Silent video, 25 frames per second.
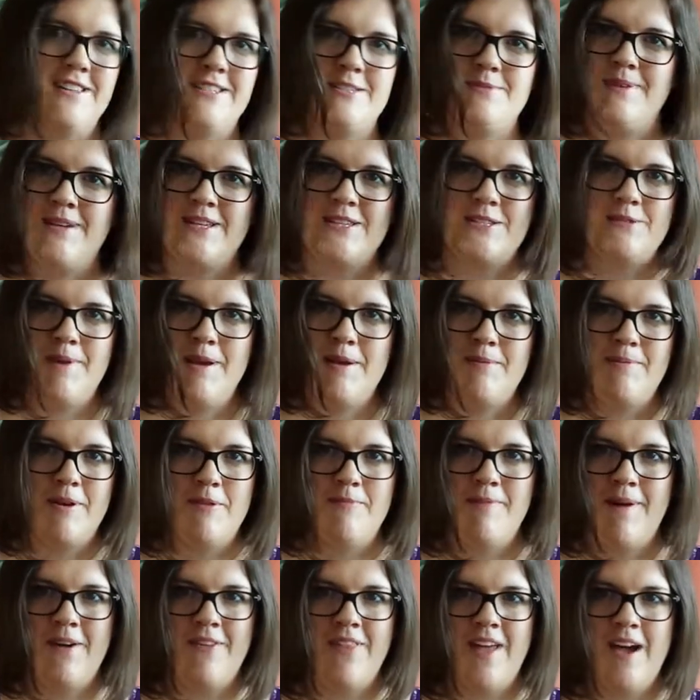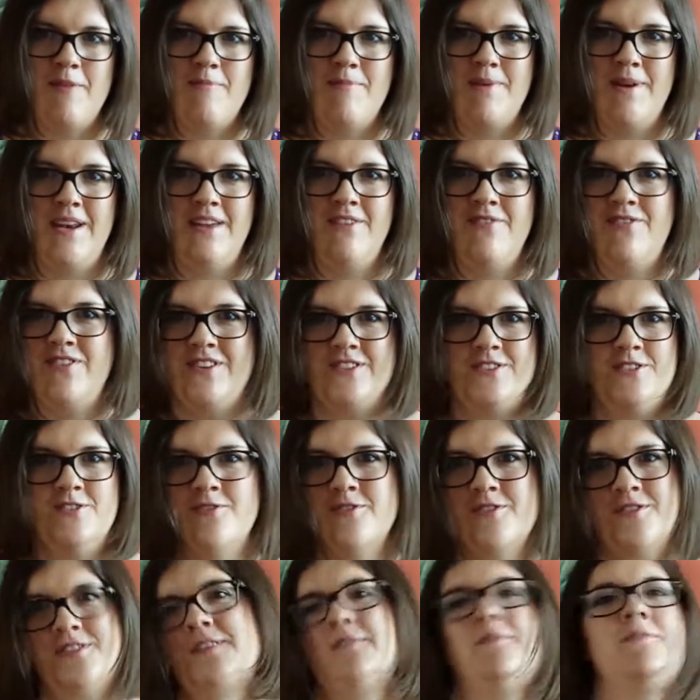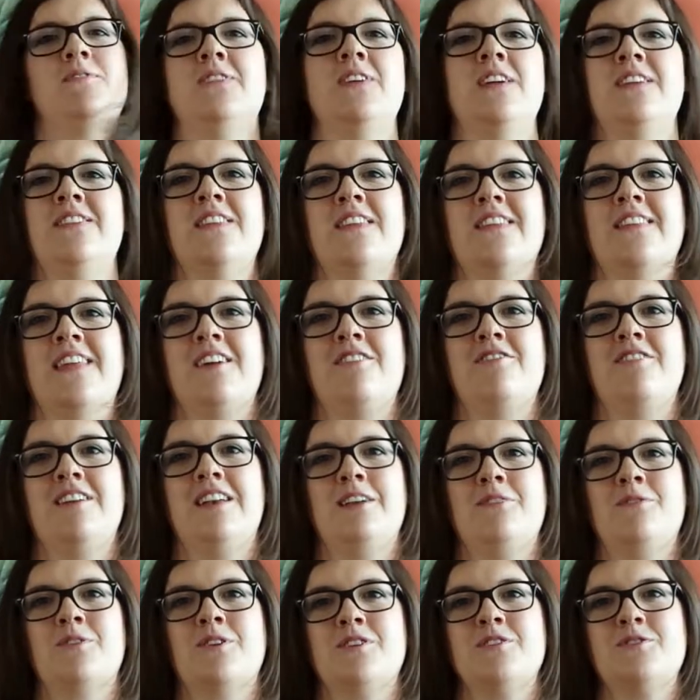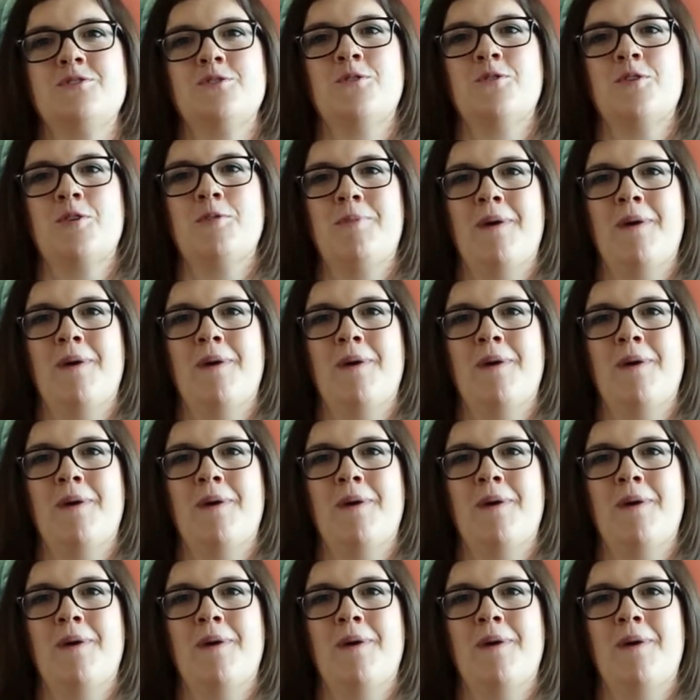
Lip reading: and speak to people about that, but if it's not something that they really want to talk